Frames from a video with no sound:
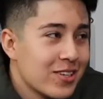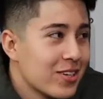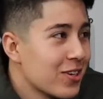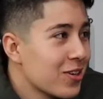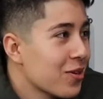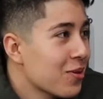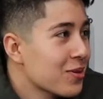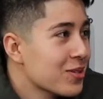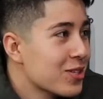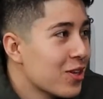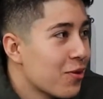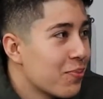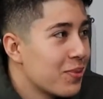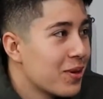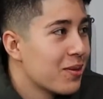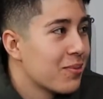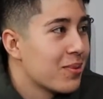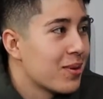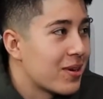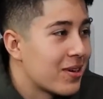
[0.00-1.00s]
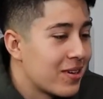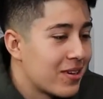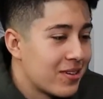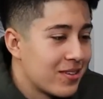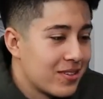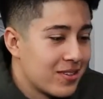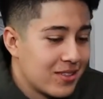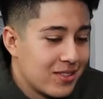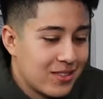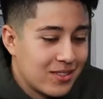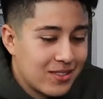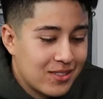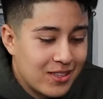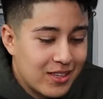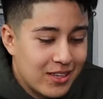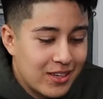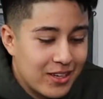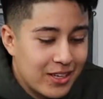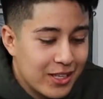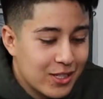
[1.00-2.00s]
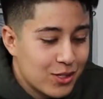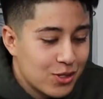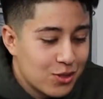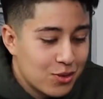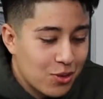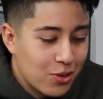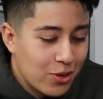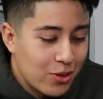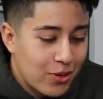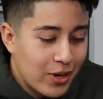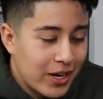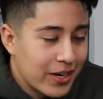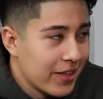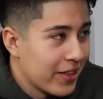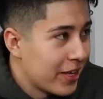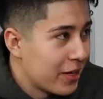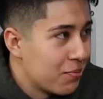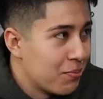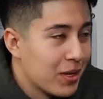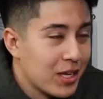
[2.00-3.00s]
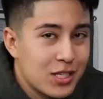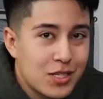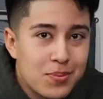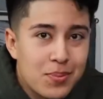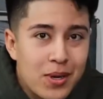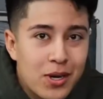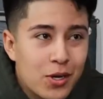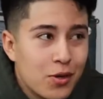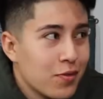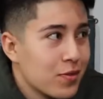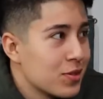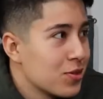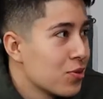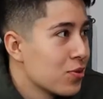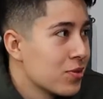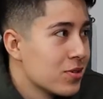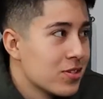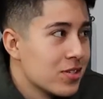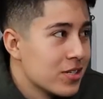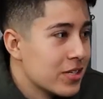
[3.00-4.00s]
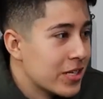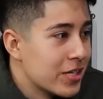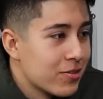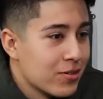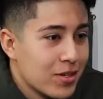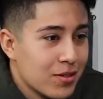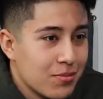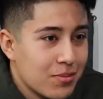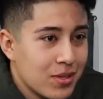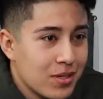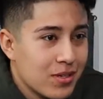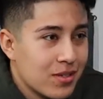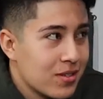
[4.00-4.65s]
you could always open up an in-store credit like Best Buy or Victoria's Secret, but